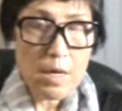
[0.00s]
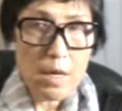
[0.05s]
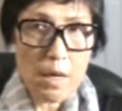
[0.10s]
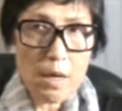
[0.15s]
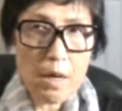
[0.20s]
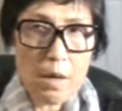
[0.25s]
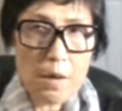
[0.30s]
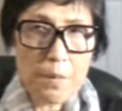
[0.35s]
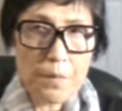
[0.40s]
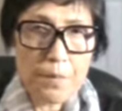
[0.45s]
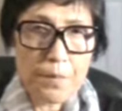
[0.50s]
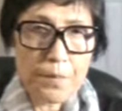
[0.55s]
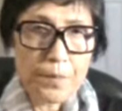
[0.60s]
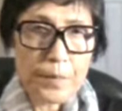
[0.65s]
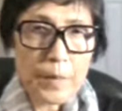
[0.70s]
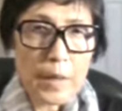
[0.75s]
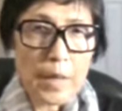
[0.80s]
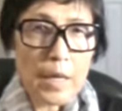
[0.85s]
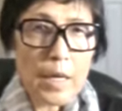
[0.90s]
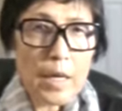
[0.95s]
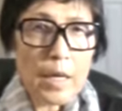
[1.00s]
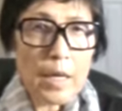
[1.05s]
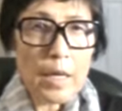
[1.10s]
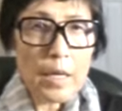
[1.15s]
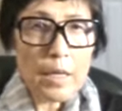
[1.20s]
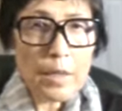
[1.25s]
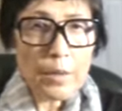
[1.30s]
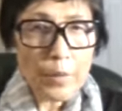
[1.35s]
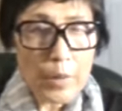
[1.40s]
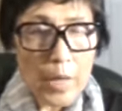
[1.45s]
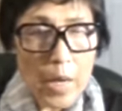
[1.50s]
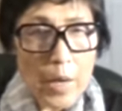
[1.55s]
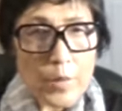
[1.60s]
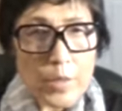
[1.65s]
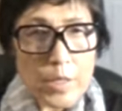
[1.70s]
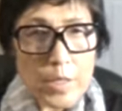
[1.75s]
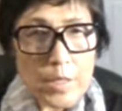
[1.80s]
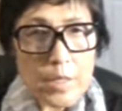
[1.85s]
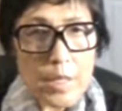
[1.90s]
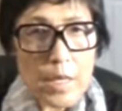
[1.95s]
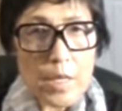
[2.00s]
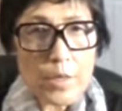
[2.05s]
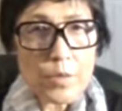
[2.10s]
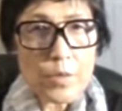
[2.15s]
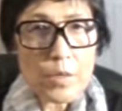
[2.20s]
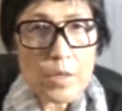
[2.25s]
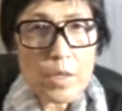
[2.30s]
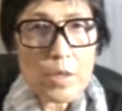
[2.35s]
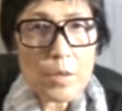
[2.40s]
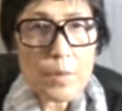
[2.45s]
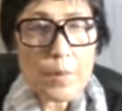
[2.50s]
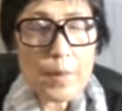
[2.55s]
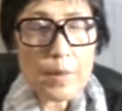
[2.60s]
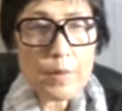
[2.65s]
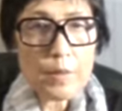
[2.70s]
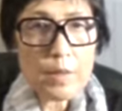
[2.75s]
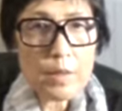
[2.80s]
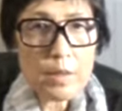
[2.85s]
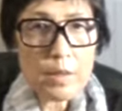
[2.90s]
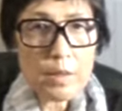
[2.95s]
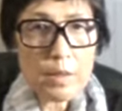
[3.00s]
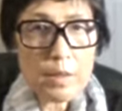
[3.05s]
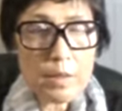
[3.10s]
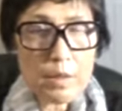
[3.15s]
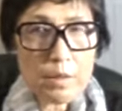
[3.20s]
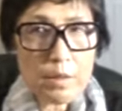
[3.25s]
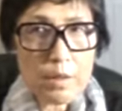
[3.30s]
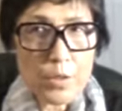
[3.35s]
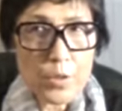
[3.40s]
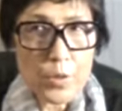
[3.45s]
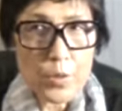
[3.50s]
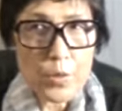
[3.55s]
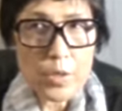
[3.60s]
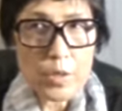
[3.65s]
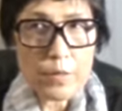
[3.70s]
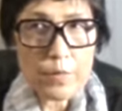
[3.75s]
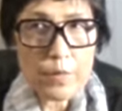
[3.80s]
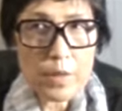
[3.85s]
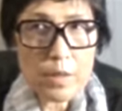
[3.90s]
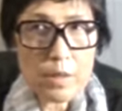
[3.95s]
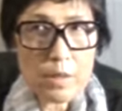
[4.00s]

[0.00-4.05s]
Well, I would just like to talk about the associated with